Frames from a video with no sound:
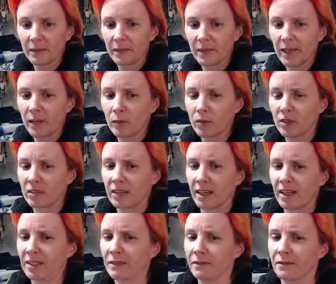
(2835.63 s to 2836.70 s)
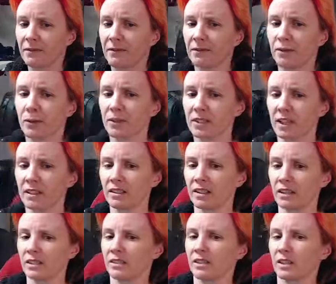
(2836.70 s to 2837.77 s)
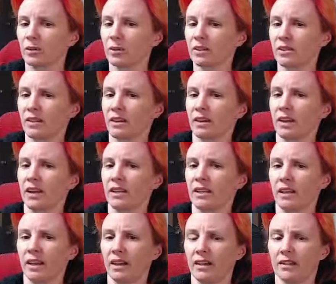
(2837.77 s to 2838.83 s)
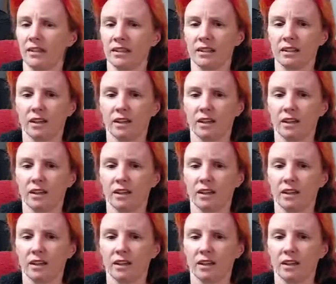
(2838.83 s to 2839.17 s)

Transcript: Yeah, what's kind of nice now is that I can